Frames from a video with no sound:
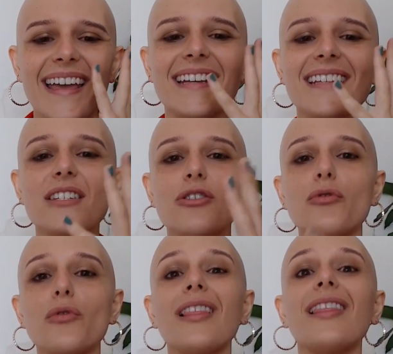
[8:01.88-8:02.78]
It is
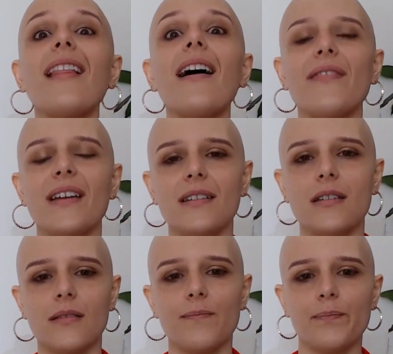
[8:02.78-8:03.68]
to love it,
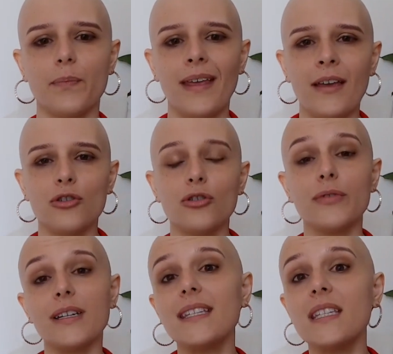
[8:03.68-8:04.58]
to
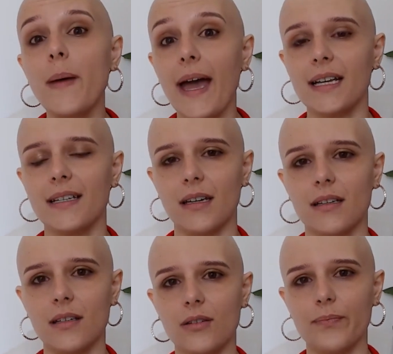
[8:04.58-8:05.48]
respect
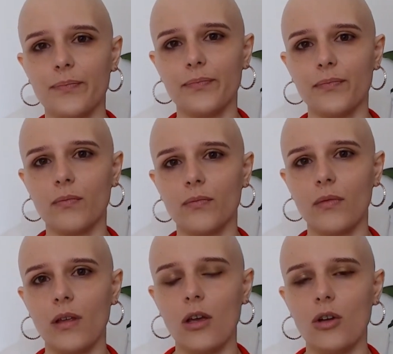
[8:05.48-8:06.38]
it,
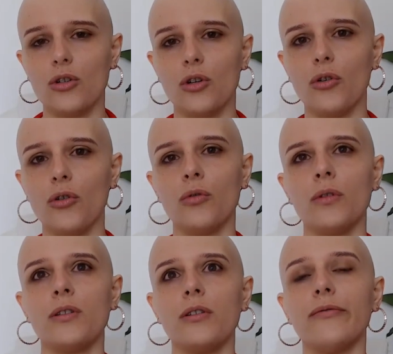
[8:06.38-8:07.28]

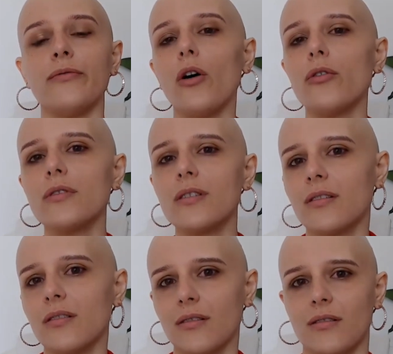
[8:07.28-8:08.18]
to devote
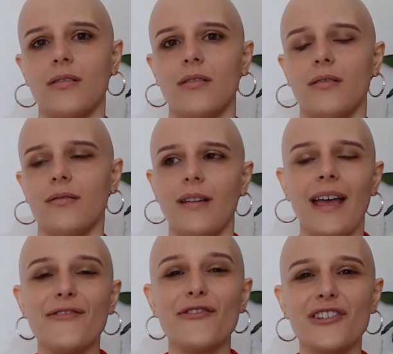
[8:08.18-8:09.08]

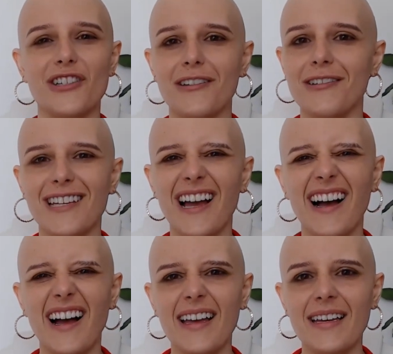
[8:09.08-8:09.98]
energy,
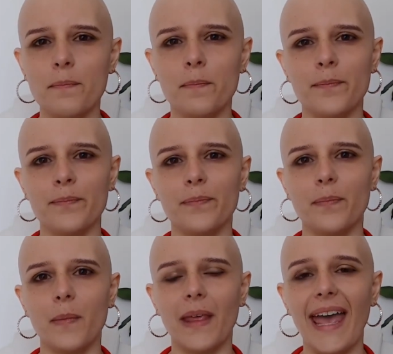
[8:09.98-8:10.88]
time,
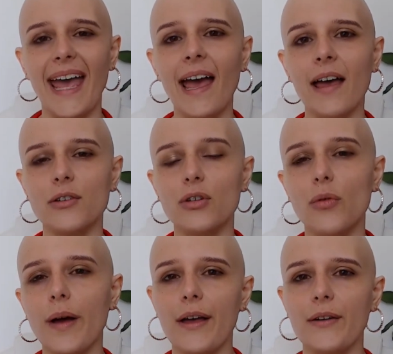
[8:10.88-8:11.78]
care
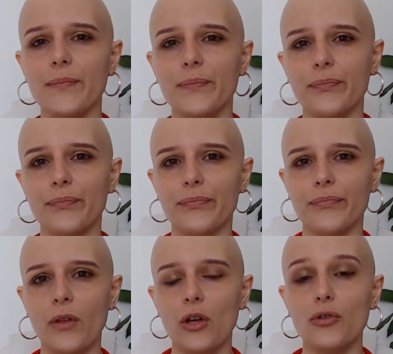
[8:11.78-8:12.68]
to it,
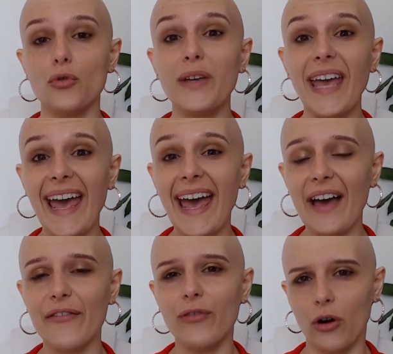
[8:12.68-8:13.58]
to
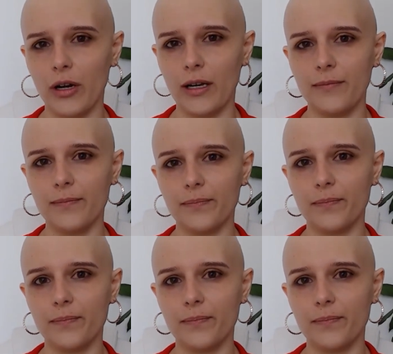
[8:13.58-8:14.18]
care for it.